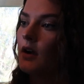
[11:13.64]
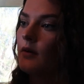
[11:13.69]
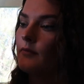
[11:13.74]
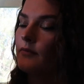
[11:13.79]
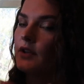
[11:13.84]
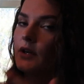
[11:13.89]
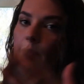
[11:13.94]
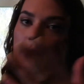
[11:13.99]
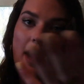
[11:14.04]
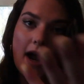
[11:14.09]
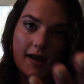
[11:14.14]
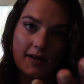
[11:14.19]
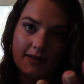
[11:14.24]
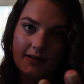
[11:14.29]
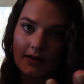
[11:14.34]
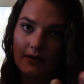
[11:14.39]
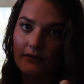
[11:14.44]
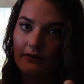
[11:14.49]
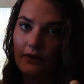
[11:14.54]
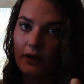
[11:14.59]
they're
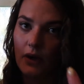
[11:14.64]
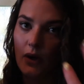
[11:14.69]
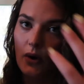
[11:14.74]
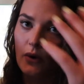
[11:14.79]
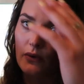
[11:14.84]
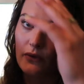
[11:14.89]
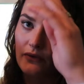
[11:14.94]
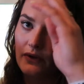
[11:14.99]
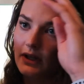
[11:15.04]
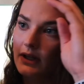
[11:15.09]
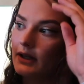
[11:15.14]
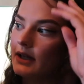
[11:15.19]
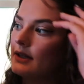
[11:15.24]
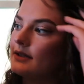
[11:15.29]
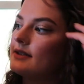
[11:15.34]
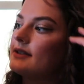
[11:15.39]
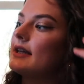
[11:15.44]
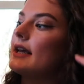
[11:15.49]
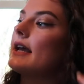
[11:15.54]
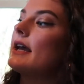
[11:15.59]
positive for COVID,
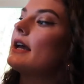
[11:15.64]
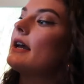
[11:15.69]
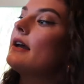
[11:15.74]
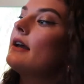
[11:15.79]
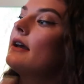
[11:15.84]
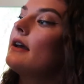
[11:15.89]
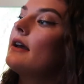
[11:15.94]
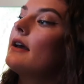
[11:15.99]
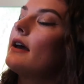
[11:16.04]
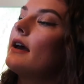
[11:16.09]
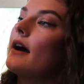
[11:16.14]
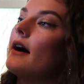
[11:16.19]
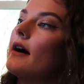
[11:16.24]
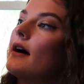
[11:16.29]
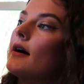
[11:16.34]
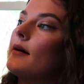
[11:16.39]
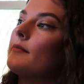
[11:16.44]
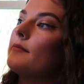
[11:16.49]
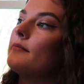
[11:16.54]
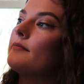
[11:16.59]
let's say,
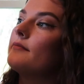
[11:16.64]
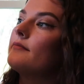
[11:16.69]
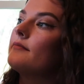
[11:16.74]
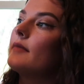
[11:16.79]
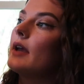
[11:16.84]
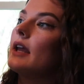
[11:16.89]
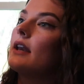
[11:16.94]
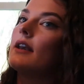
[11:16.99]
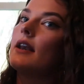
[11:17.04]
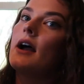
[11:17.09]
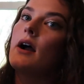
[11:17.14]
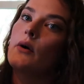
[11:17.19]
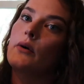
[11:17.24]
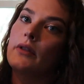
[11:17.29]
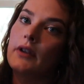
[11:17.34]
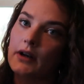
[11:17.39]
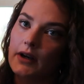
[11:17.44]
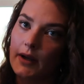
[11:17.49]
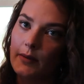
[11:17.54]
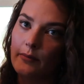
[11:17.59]
and now
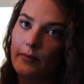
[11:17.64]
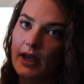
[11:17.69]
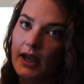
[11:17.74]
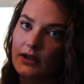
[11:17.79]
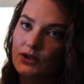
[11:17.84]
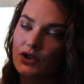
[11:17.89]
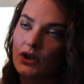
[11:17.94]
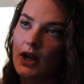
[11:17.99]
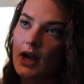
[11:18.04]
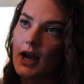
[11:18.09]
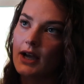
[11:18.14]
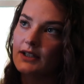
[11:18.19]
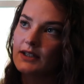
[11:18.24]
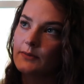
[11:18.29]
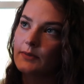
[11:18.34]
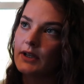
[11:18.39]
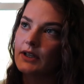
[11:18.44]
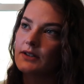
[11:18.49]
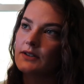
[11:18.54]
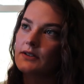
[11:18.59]
they're inpatient
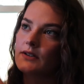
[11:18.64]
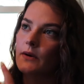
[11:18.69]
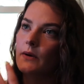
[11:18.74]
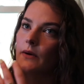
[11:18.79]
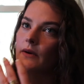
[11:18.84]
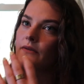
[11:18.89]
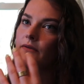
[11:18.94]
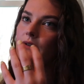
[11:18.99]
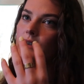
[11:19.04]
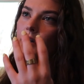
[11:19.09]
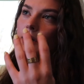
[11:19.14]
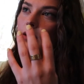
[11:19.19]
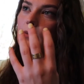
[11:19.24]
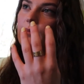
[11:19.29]
hospice. So if their